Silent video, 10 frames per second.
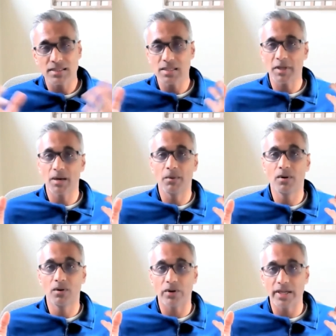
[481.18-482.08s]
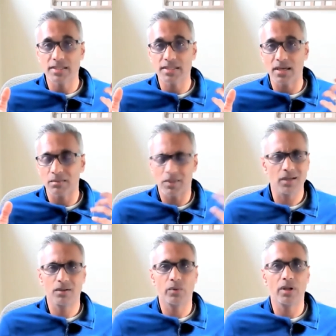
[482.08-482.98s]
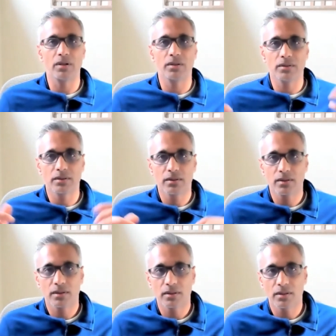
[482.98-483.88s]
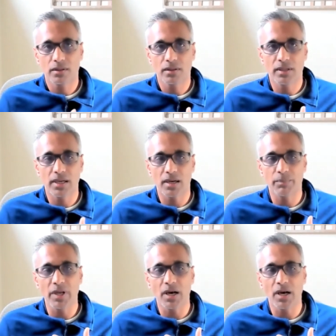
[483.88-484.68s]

seem like a great sin. Like, well, they are being